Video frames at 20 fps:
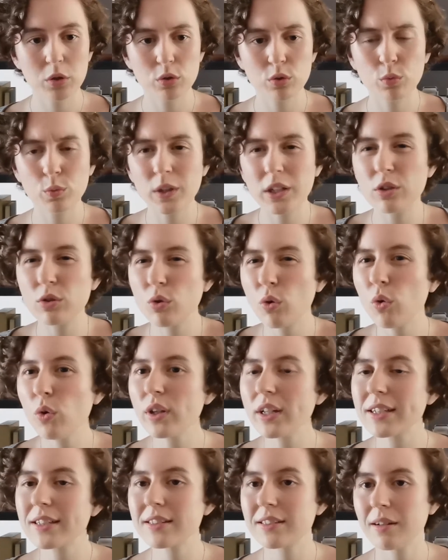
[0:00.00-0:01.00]
So we
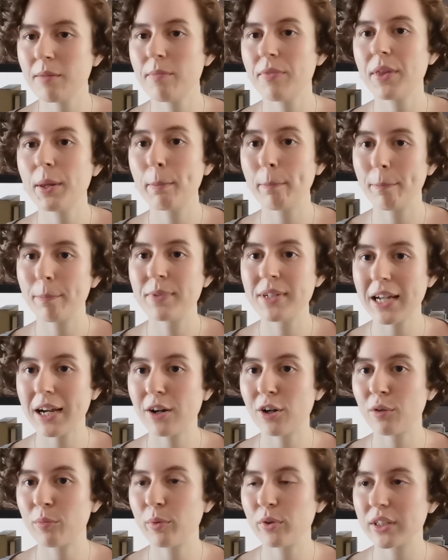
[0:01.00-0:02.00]
know that something
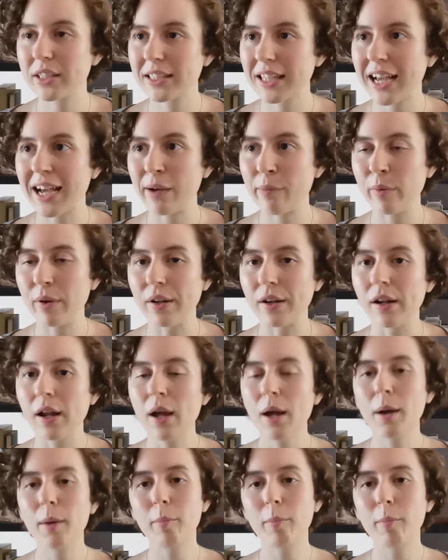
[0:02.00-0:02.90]
terrible has happened,